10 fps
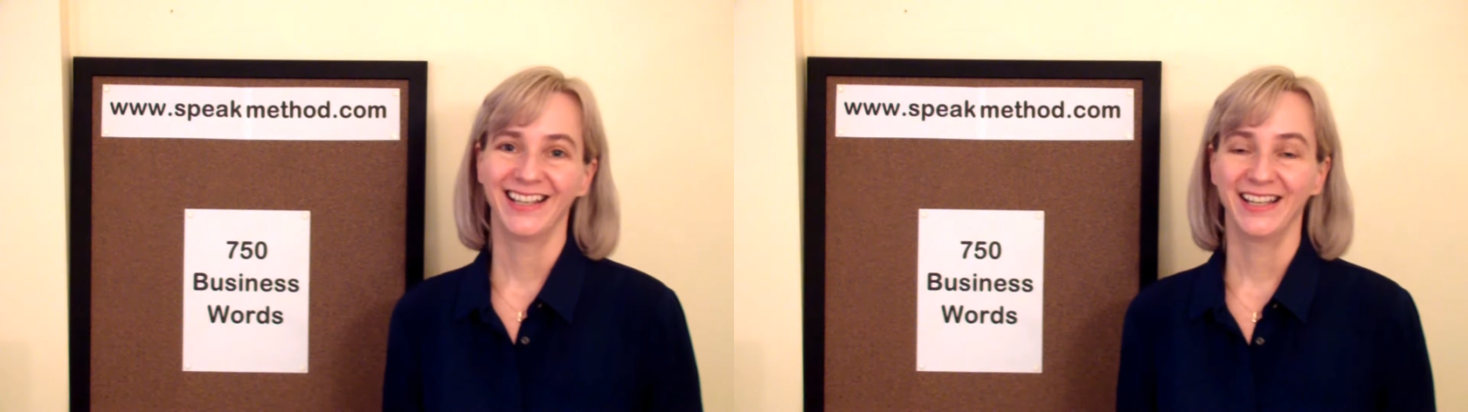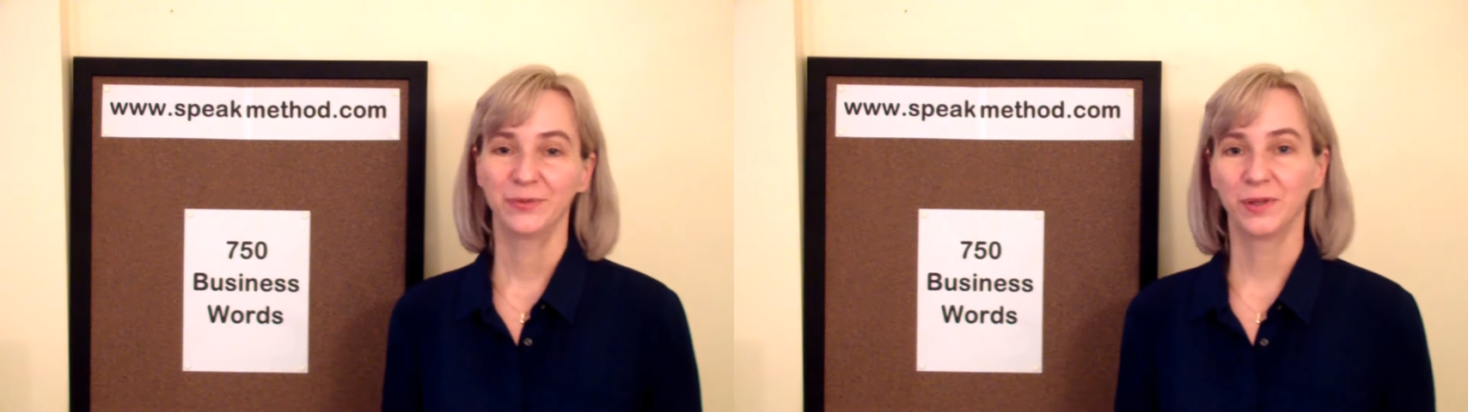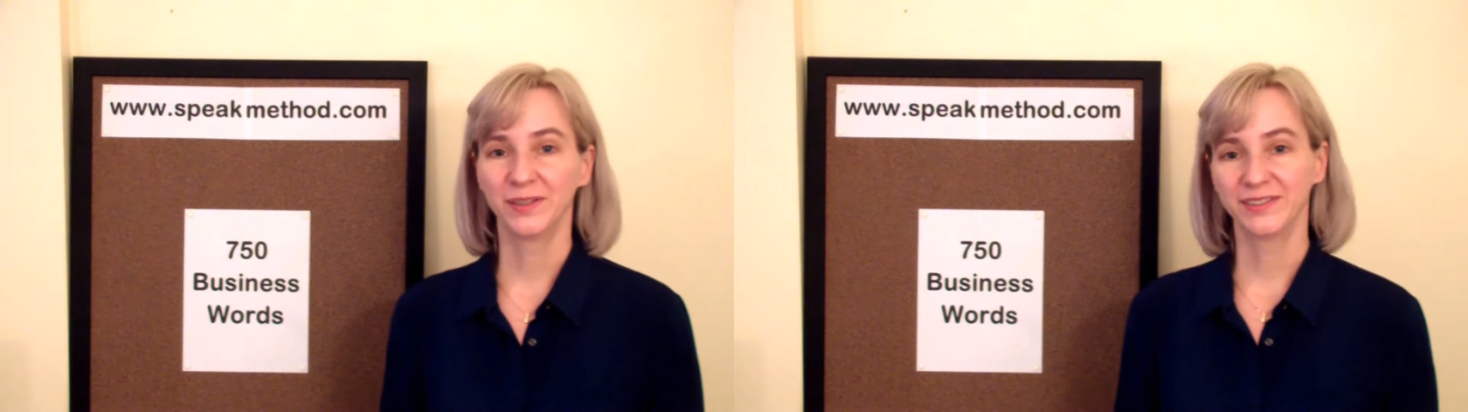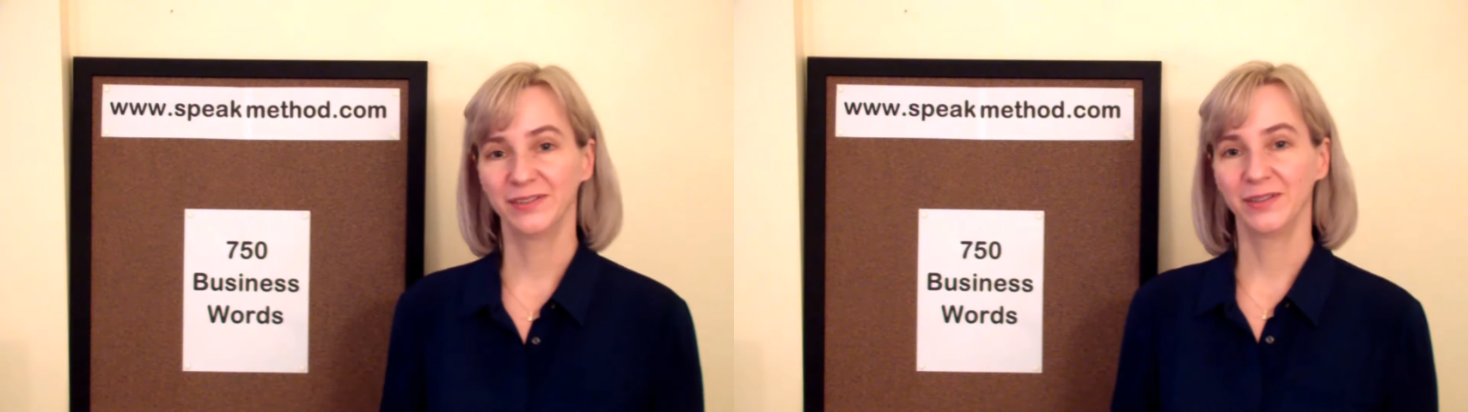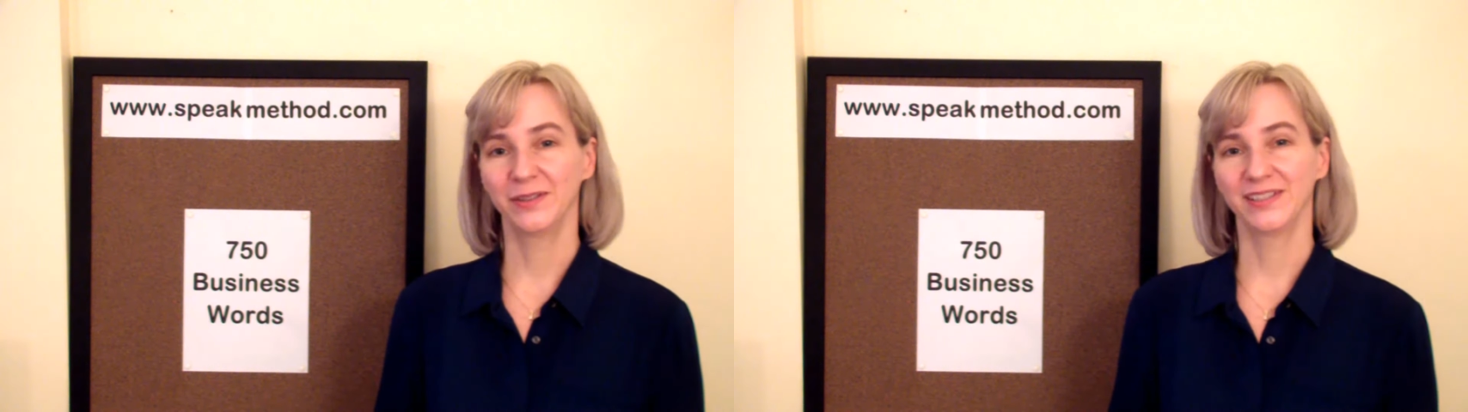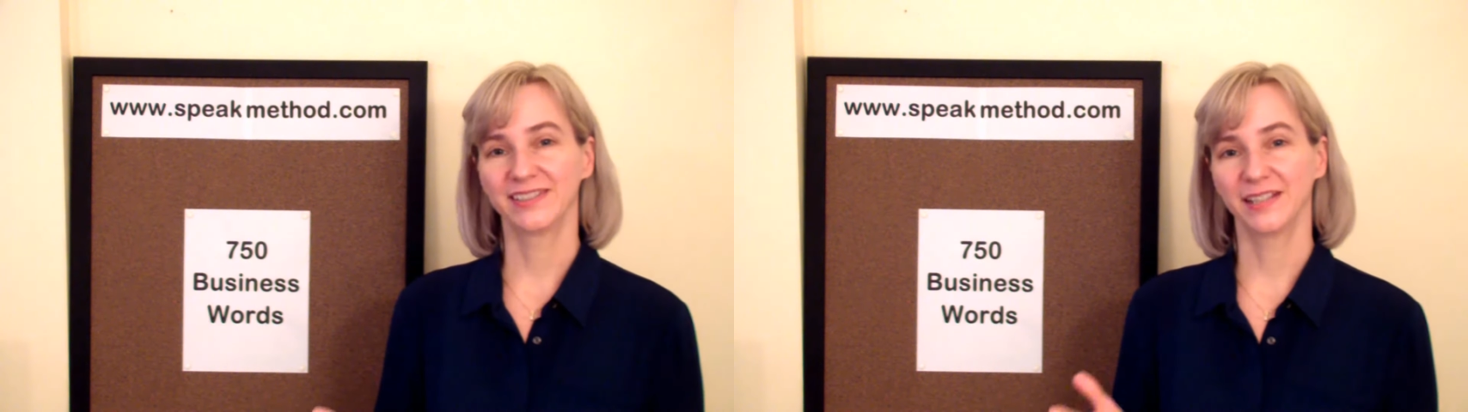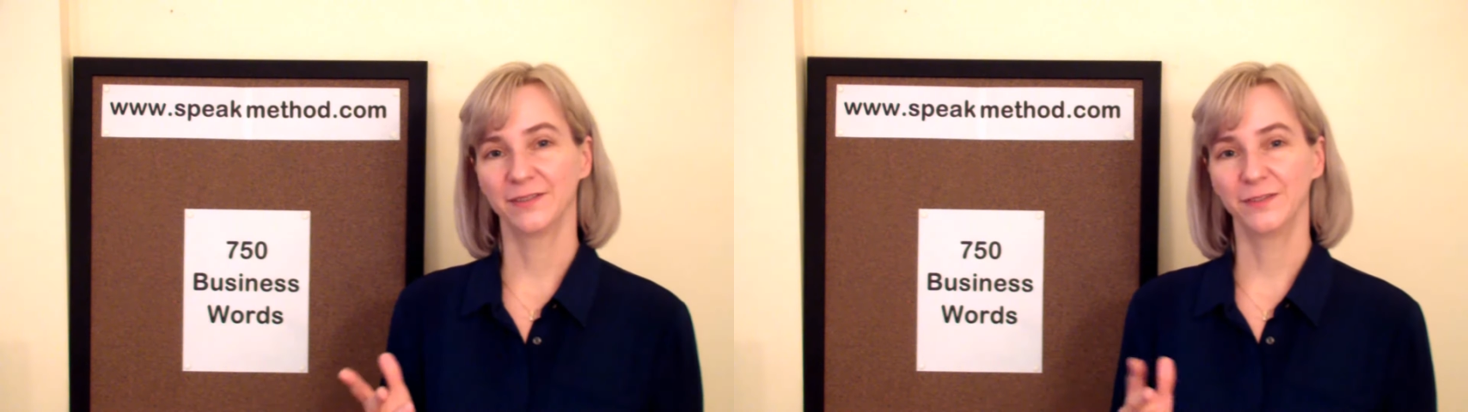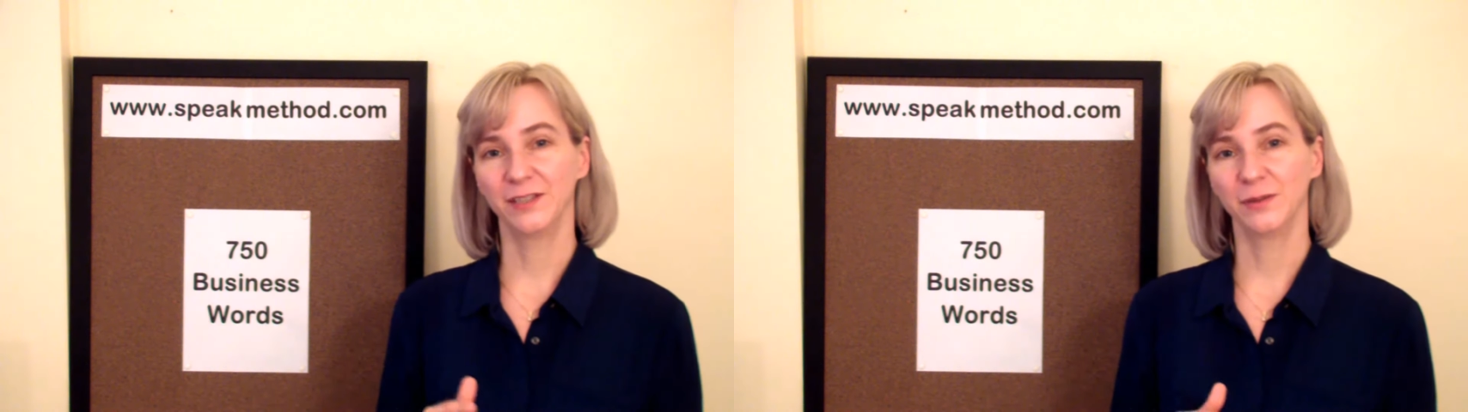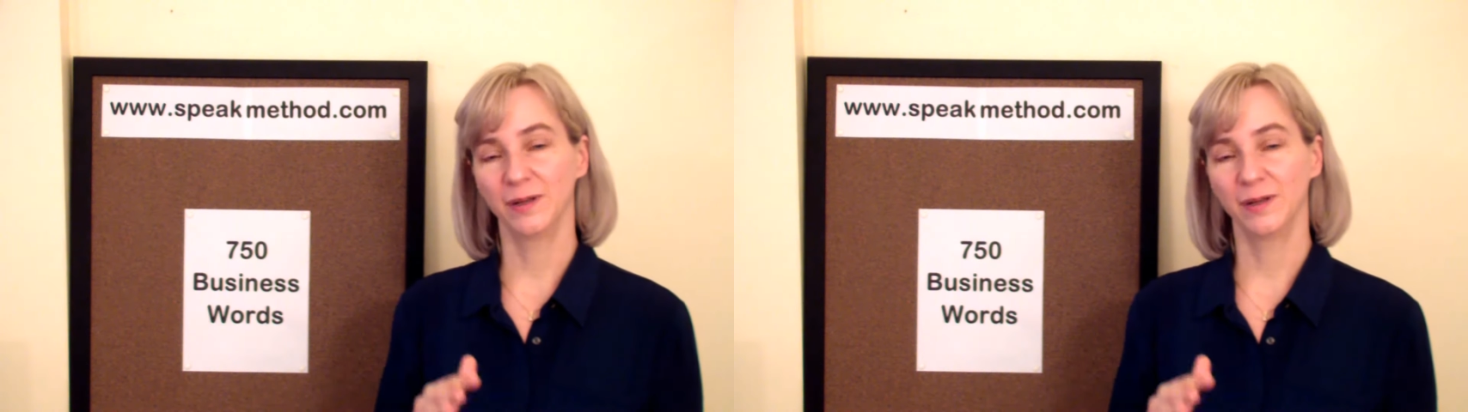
and we'll also notice a few